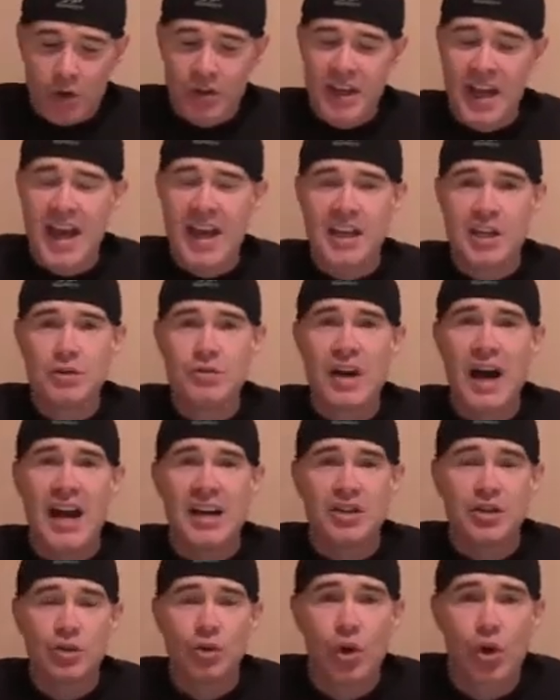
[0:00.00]
Okay, you
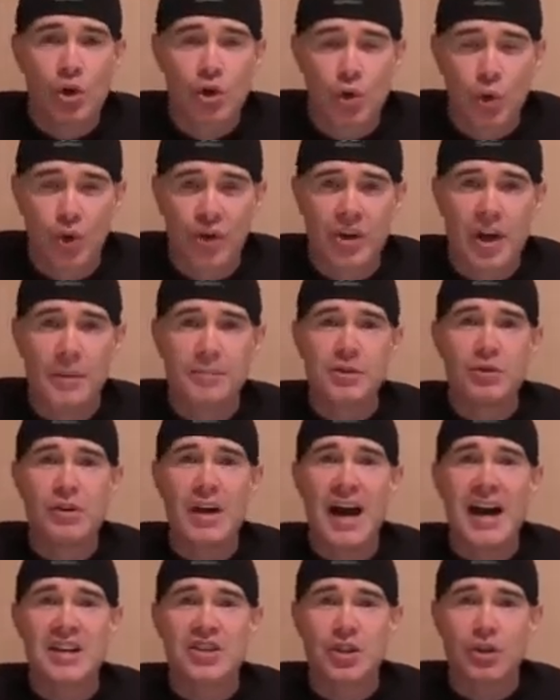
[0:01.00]
guys are all caught up. You
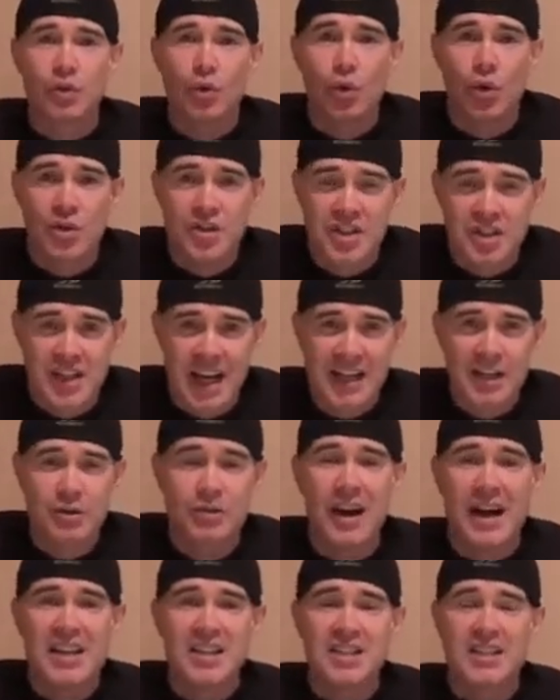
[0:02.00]
guys are all set. You
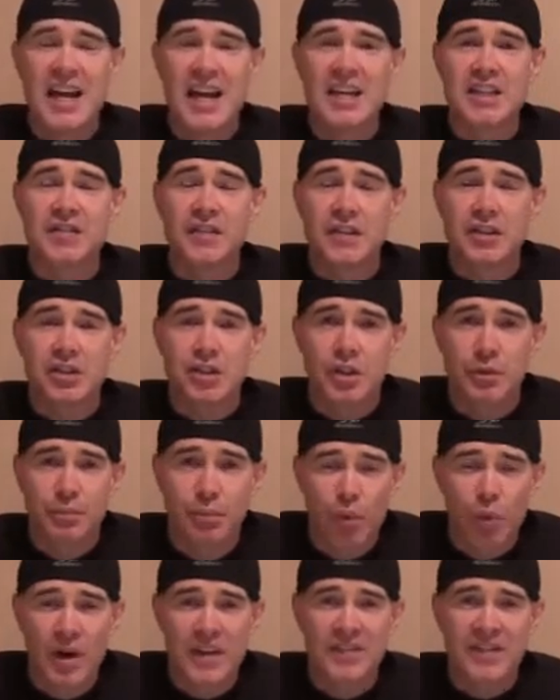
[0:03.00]
guys, thanks for the
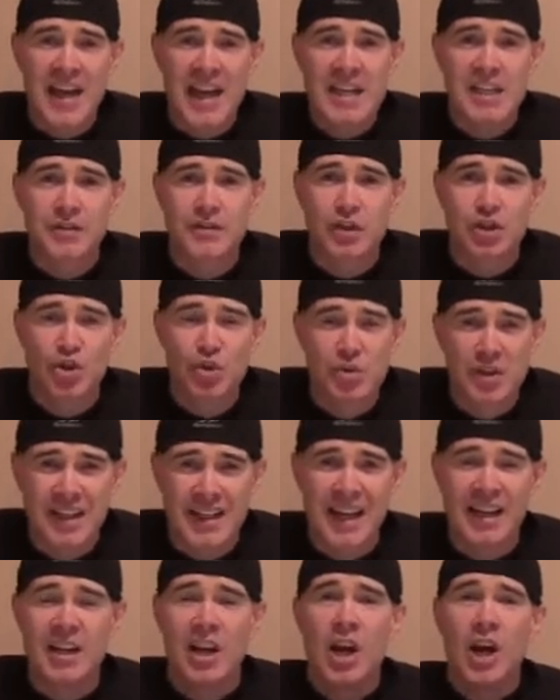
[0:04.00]
support. Thanks for tuning
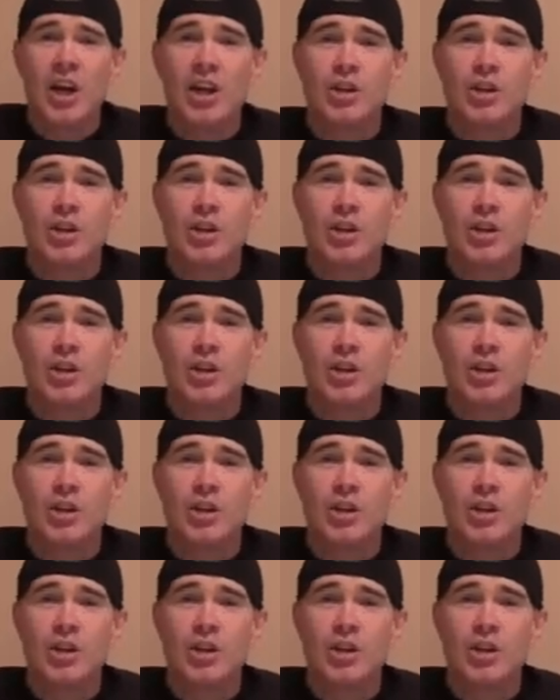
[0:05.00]
in.